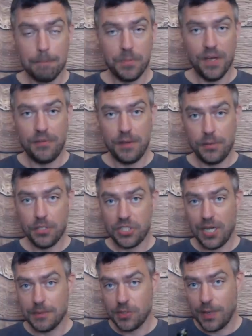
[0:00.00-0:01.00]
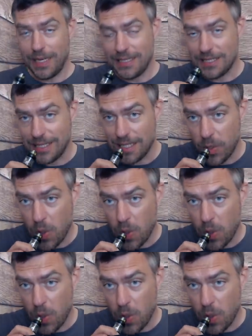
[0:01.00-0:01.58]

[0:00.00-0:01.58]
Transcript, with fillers: But if you push up to 80,